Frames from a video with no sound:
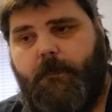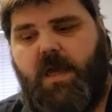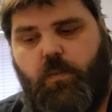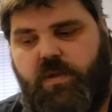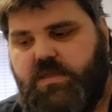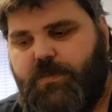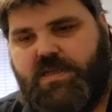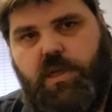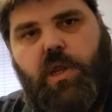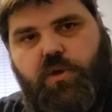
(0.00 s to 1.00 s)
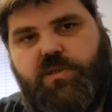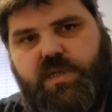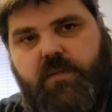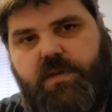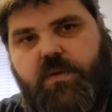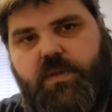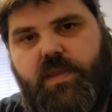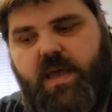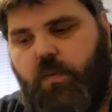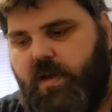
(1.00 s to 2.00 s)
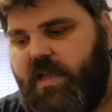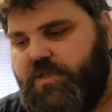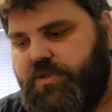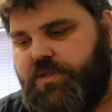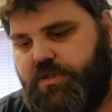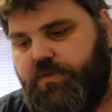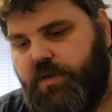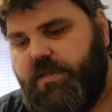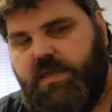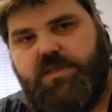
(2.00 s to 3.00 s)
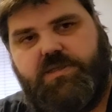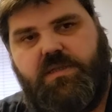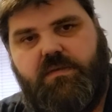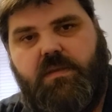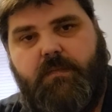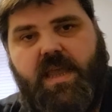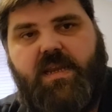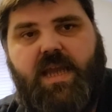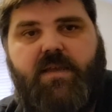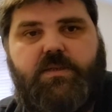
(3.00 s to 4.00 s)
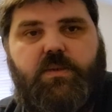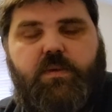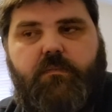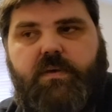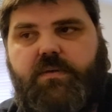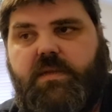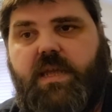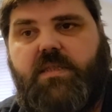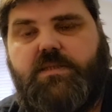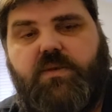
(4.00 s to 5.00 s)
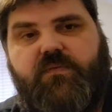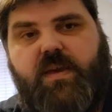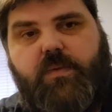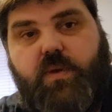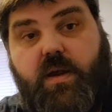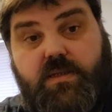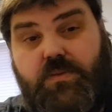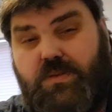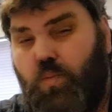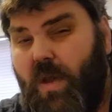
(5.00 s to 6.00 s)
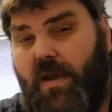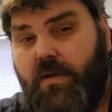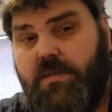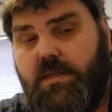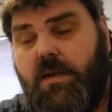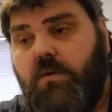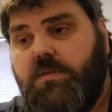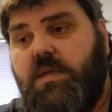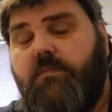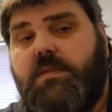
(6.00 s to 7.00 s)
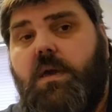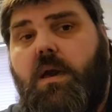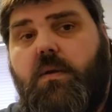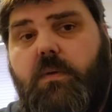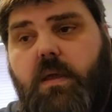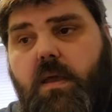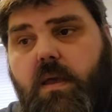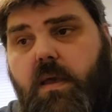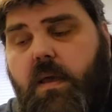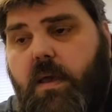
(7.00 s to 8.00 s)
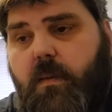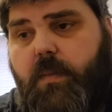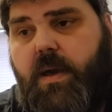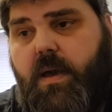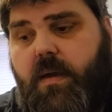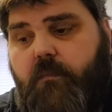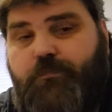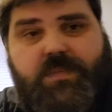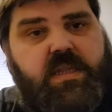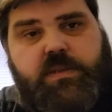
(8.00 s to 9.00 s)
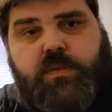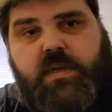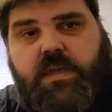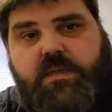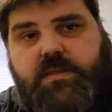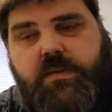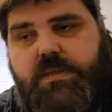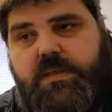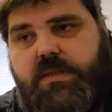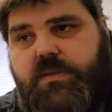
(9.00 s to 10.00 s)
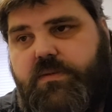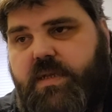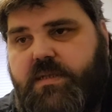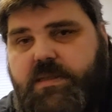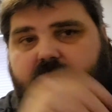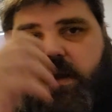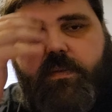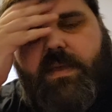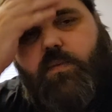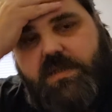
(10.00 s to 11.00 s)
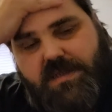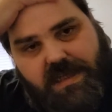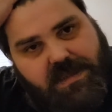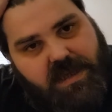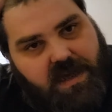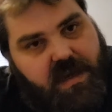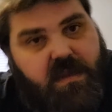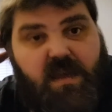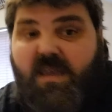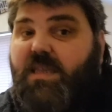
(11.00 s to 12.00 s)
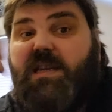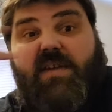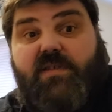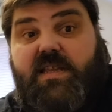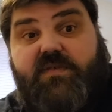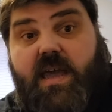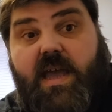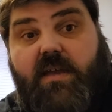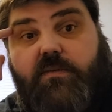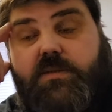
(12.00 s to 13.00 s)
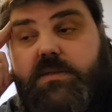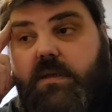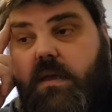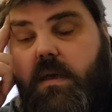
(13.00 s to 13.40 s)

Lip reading: And we spend a long time doing that. We literally do not touch the main house that we've been building again until February. So it's weird. It's a long time to go. But it is what it is. So it's all necessary. But then once that's done, you never leave the house.